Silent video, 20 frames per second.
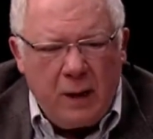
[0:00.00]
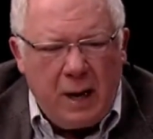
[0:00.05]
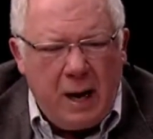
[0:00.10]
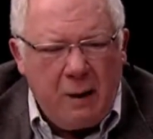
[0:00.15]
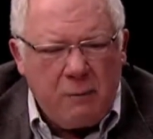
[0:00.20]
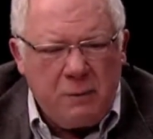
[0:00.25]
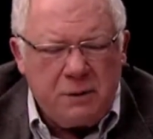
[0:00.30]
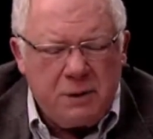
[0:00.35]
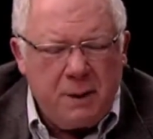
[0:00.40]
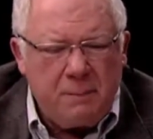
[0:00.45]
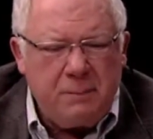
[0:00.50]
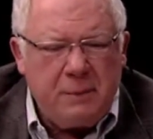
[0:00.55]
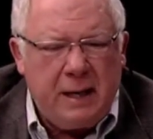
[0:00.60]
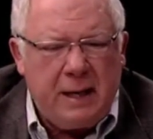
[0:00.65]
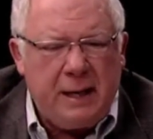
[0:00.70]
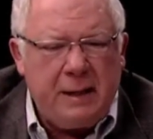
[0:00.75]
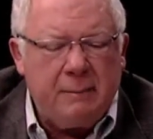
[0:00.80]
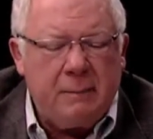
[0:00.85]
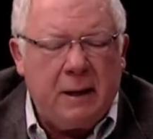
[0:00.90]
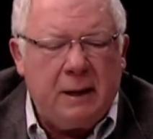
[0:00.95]
I was
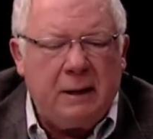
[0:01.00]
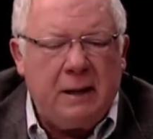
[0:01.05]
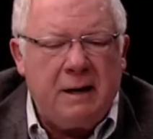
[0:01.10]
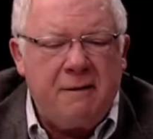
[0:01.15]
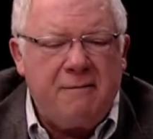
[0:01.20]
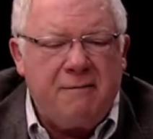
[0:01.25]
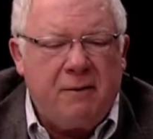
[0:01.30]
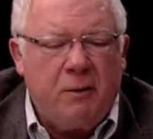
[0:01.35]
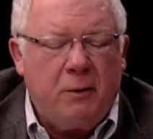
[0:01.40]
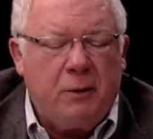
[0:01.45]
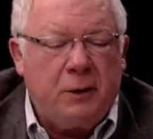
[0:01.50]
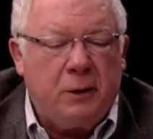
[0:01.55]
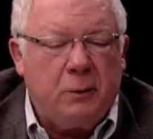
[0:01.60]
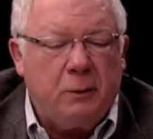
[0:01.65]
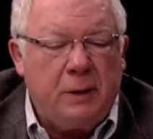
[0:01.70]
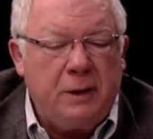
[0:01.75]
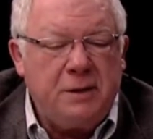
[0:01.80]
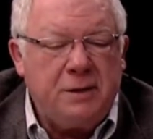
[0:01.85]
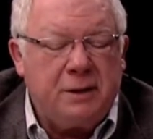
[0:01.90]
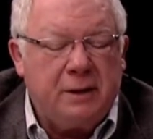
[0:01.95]
updating my life folio
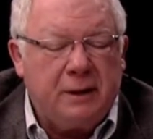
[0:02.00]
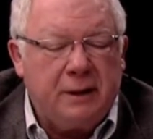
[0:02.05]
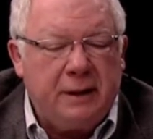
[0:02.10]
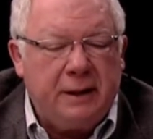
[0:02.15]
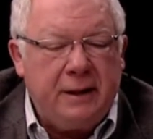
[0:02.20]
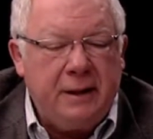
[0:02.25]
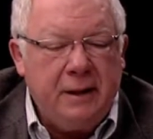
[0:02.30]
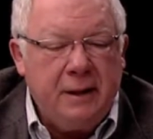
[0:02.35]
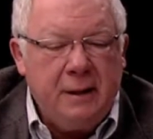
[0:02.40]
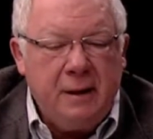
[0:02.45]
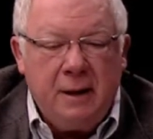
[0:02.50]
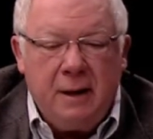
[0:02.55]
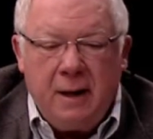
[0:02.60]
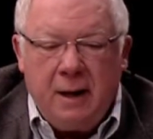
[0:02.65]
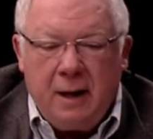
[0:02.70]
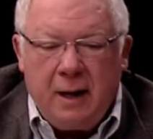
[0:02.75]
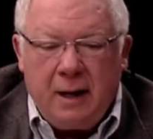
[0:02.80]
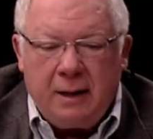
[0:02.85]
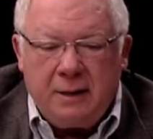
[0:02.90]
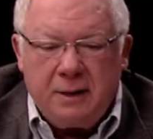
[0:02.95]
recently,
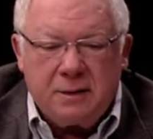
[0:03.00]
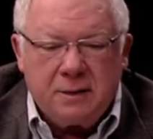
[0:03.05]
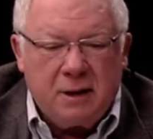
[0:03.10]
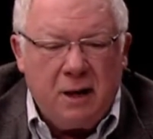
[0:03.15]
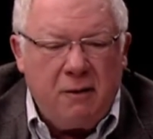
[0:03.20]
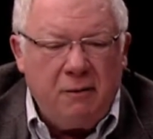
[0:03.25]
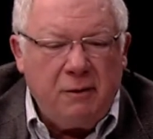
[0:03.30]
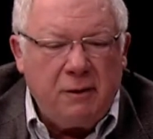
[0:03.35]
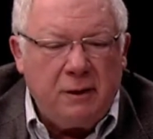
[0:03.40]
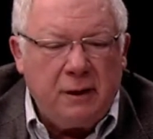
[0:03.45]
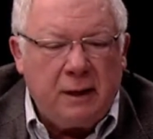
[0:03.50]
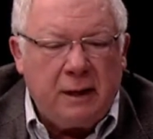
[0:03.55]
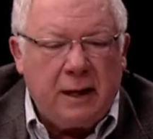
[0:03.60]
I discovered that